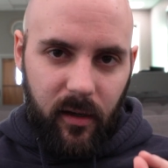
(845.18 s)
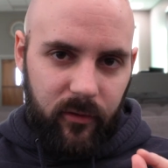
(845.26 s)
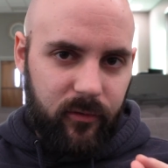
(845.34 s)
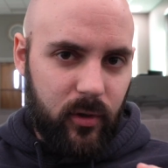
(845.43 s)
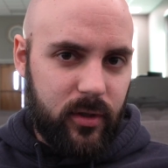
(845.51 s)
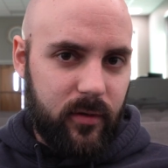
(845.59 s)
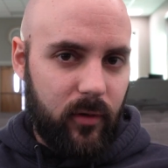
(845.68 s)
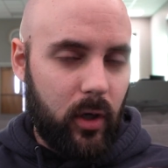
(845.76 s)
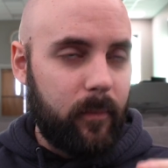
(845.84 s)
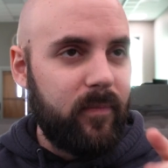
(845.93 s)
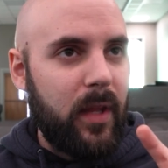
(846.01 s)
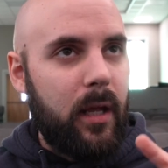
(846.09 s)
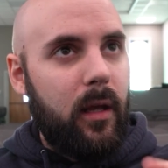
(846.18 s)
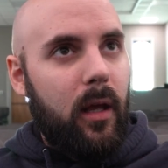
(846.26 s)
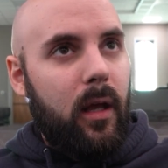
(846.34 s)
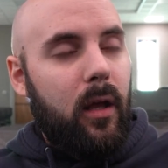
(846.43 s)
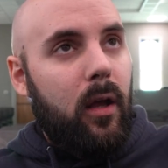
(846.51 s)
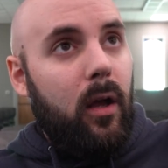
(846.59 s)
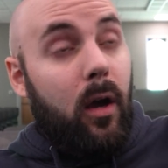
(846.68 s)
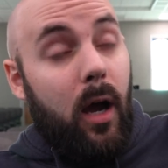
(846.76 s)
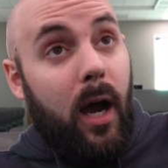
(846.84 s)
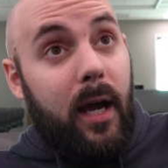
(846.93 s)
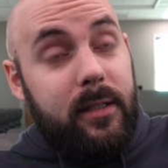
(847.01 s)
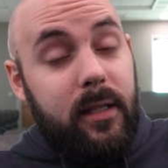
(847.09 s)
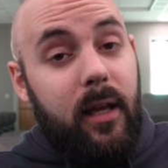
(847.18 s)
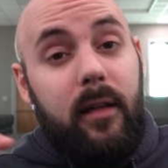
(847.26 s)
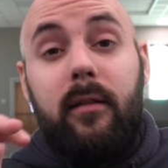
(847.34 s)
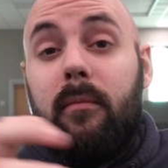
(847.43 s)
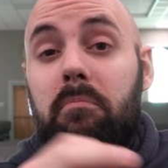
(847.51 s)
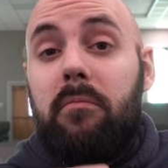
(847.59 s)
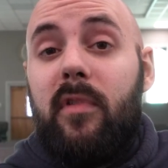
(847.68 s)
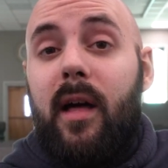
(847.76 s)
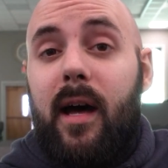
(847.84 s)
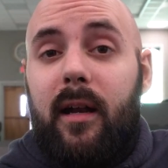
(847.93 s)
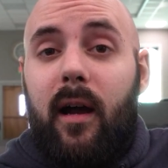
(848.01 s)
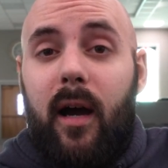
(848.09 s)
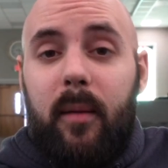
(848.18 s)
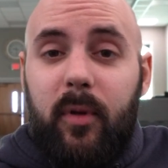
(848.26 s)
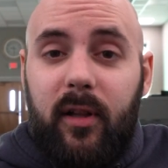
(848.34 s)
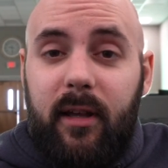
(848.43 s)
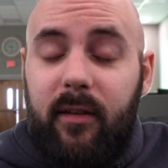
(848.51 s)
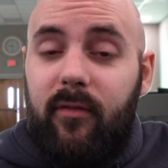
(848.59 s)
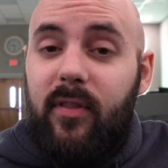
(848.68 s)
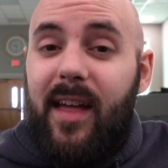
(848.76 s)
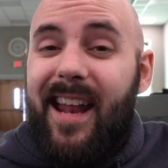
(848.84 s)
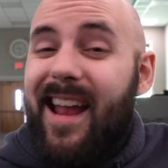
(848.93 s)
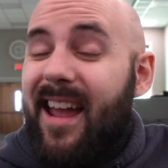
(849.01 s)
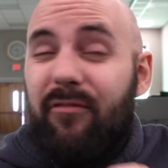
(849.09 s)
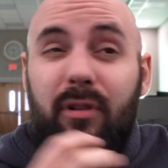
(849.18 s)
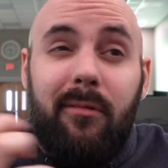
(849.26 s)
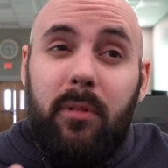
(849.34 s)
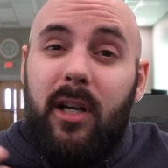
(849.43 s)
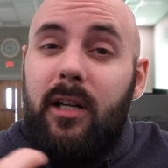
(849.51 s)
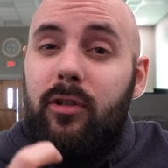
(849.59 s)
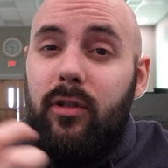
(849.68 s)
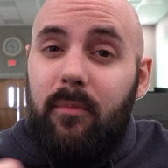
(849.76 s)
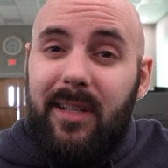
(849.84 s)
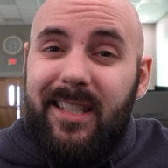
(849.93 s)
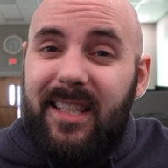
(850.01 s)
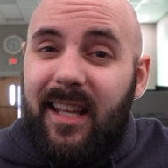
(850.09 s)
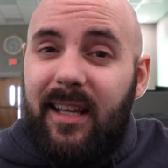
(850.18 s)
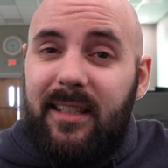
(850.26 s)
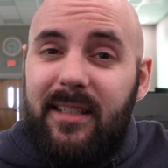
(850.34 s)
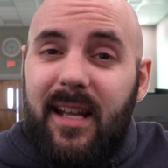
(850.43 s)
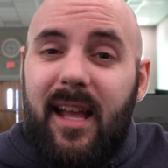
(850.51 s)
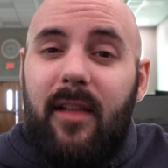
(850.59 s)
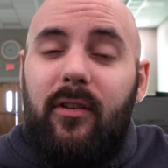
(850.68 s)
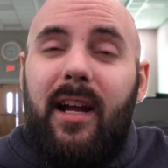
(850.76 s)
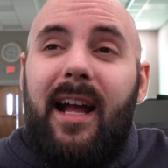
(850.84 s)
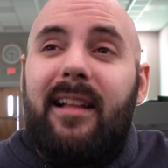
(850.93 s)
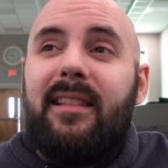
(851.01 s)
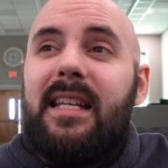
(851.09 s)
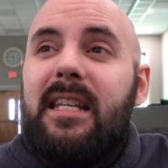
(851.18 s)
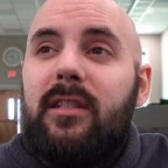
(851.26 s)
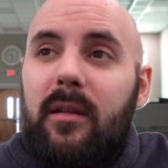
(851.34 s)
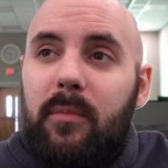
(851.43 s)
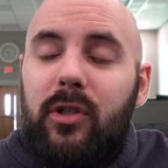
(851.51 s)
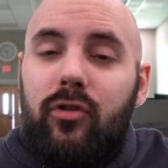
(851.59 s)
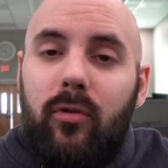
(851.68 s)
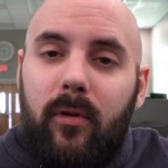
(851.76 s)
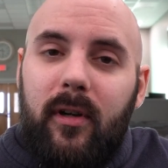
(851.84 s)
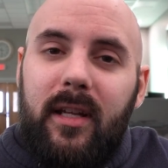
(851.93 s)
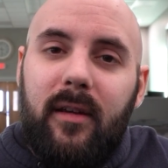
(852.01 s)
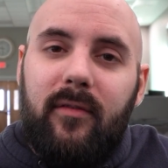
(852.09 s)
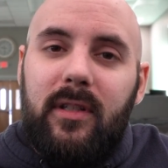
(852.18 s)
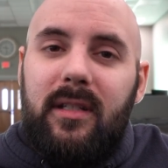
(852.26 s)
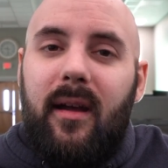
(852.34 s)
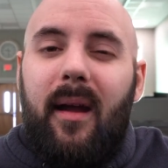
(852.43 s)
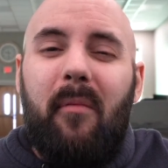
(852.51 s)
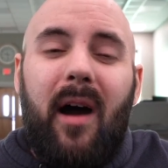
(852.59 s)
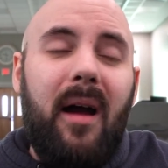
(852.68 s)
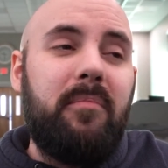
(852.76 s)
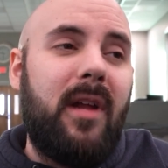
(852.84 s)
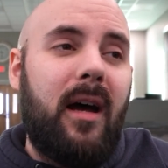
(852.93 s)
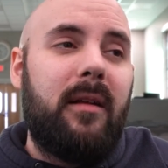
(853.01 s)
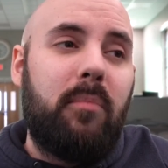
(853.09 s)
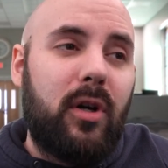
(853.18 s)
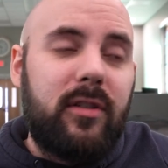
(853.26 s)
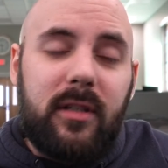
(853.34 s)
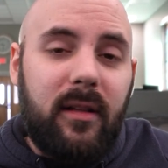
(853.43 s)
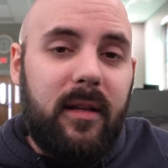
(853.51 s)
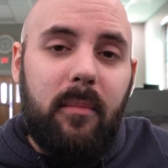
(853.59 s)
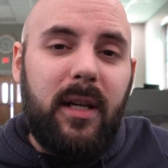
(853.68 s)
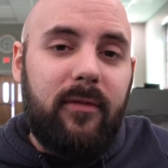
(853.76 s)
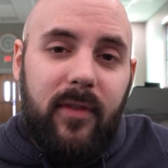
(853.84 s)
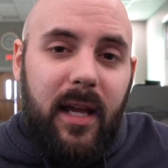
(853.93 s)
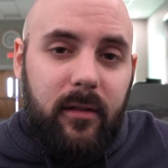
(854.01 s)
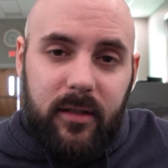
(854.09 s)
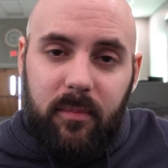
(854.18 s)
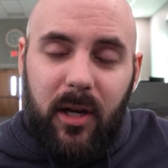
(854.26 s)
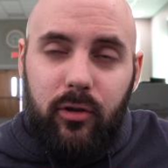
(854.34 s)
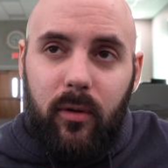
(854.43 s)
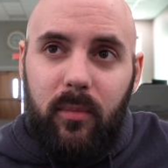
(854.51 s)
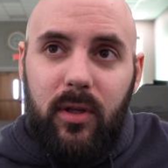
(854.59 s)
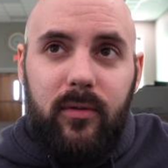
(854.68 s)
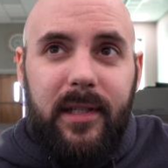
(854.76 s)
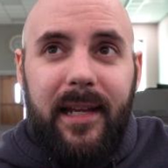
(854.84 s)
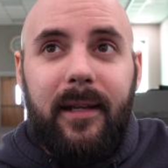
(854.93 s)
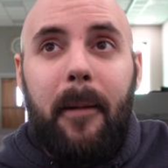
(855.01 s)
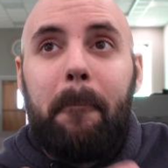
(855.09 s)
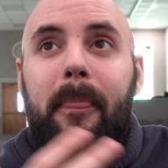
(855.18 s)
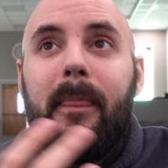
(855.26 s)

First of all, I said that I believe that everybody should be singing together at least the majority of the time. I'm not personally a big fan of special music.